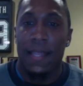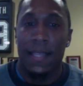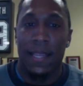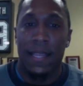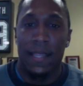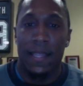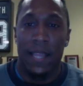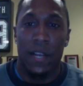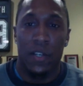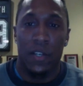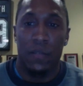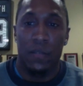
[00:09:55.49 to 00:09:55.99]

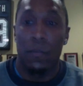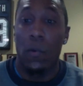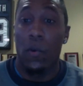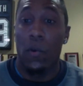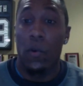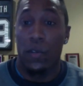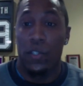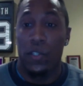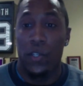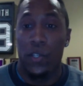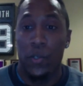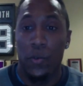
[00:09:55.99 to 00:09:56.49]
that there's
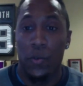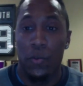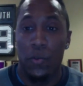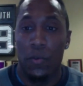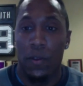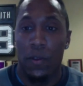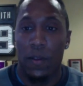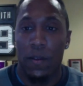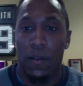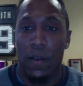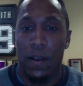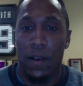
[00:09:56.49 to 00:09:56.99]
more to
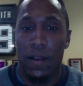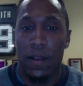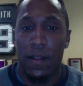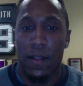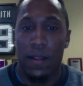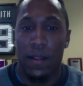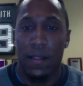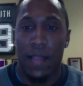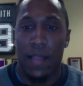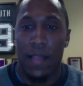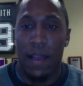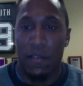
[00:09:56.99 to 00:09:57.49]

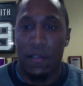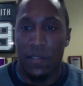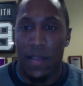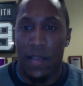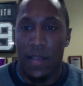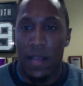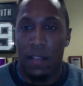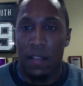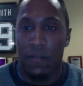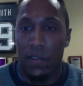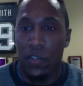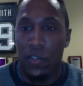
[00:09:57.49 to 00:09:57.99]
a
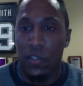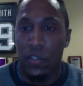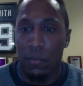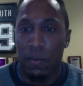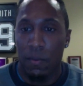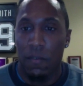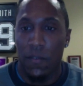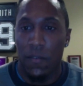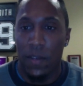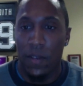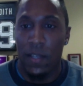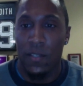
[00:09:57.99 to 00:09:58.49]
lifestyle of
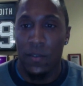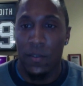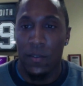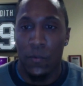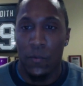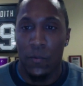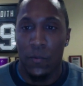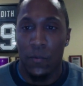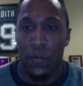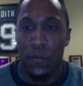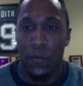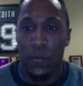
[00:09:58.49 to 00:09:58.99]
ultimate fitness
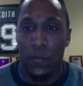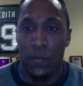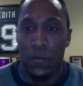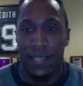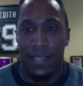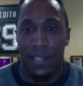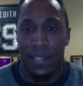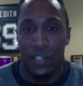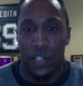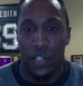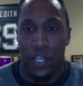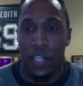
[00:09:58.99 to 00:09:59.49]
and wellness
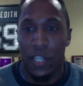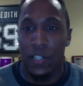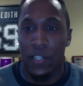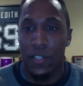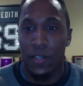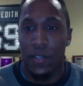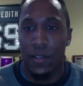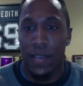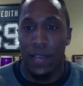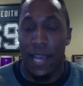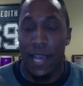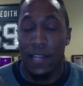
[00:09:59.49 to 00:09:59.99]
than
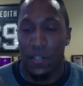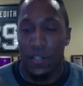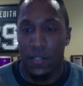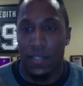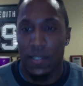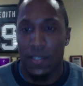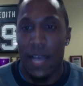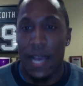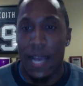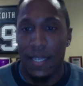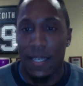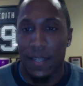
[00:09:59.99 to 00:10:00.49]
just
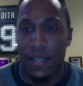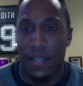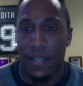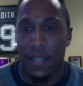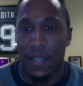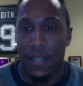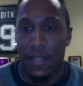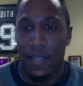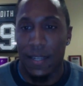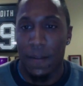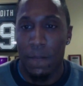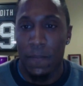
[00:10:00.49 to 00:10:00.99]
exercising.
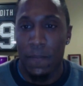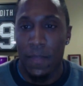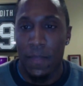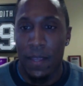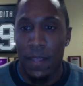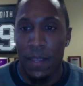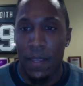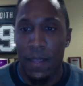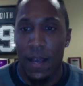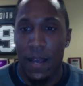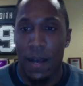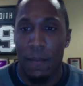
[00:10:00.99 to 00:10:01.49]

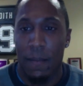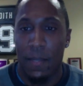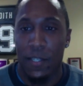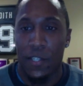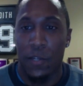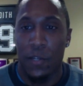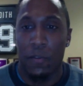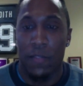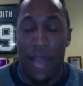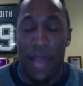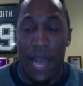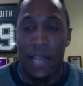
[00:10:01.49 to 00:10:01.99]
And
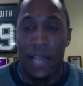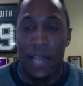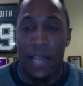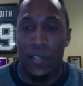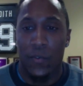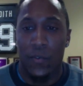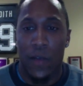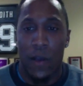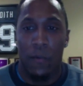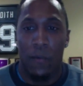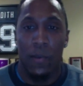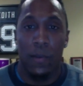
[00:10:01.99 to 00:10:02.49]
so that is
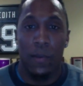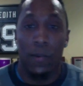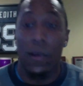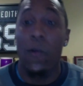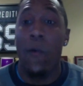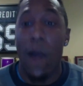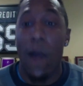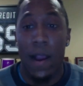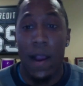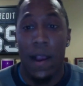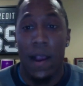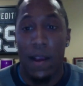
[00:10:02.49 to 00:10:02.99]
why we
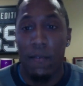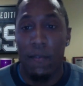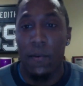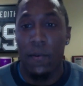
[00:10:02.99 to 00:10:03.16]
require